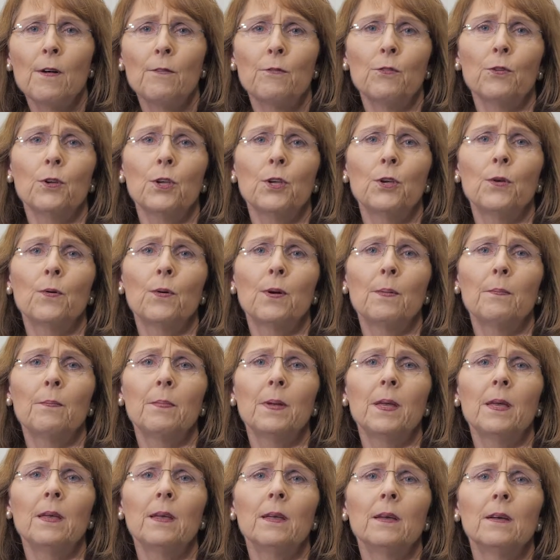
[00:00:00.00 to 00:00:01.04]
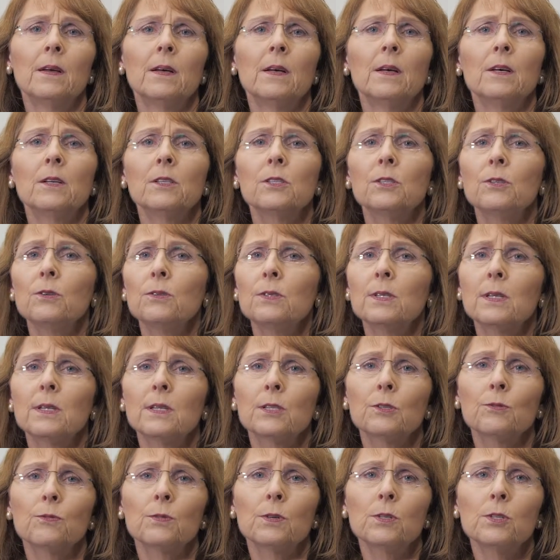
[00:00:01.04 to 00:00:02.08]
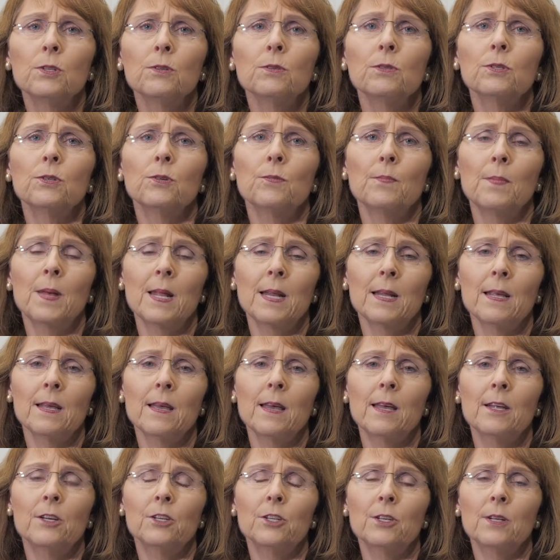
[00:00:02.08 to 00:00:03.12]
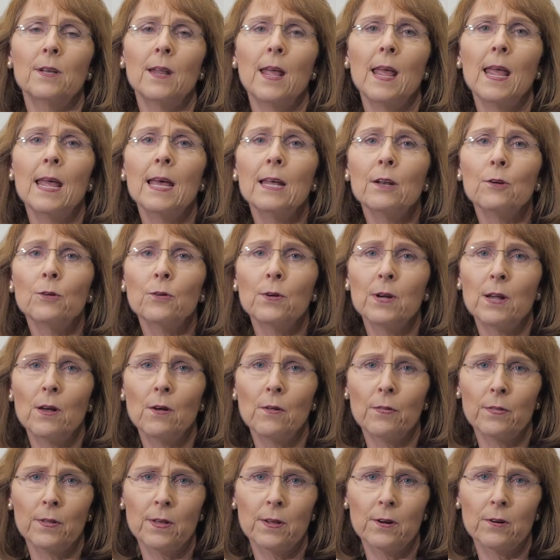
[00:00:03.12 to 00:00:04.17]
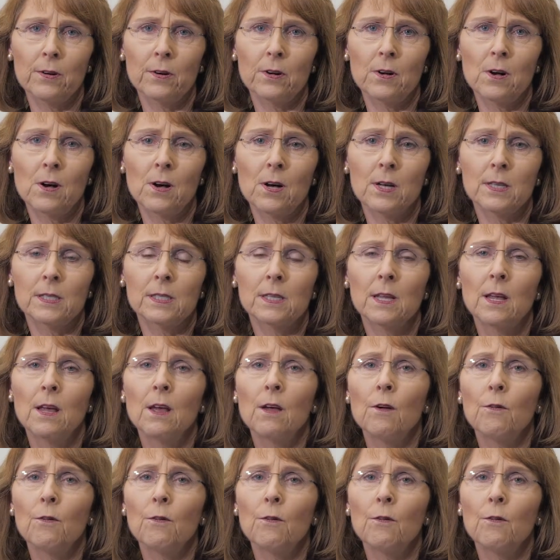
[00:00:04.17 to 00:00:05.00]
for QMB, Susan has reduced her medication and her health care costs,